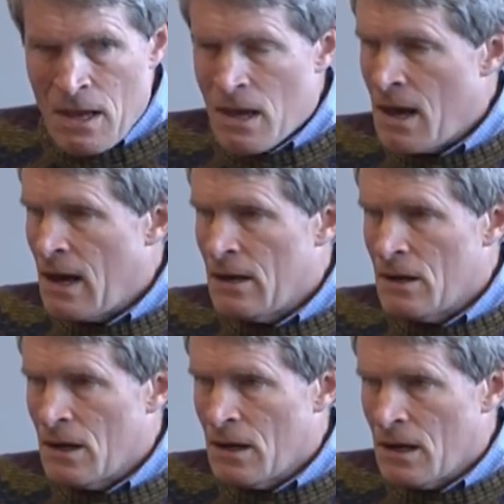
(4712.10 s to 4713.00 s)
and, uh,
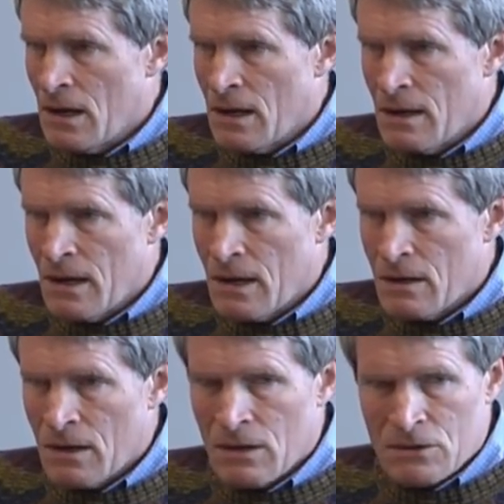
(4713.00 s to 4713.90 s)
uh,
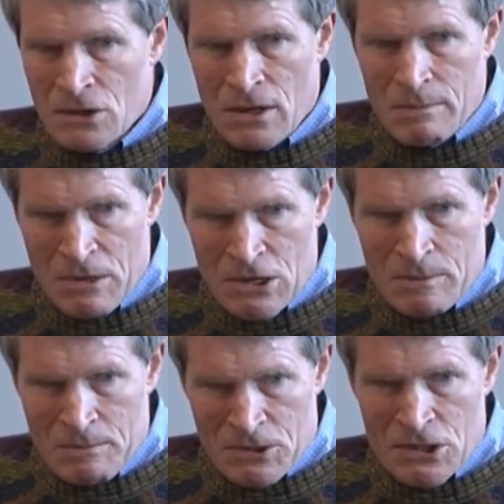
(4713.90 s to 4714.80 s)
and, and start
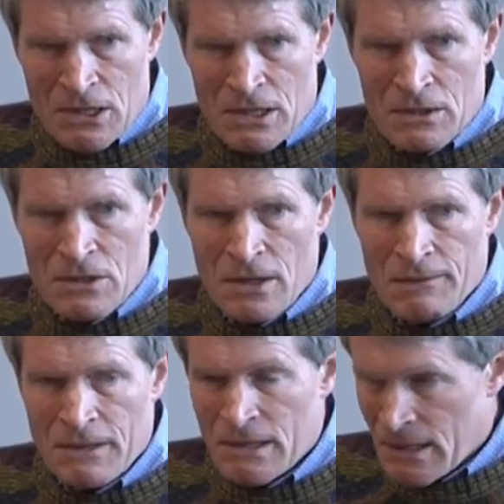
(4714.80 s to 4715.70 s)
impeachment proceedings
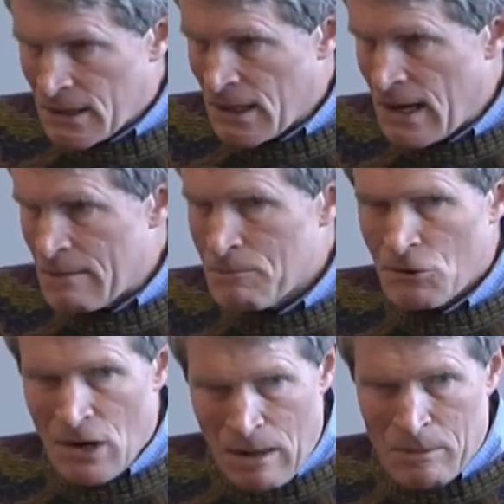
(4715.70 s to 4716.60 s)
if he did that,
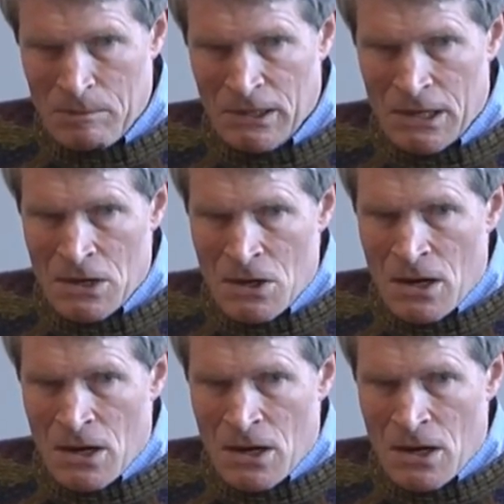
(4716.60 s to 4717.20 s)
probably.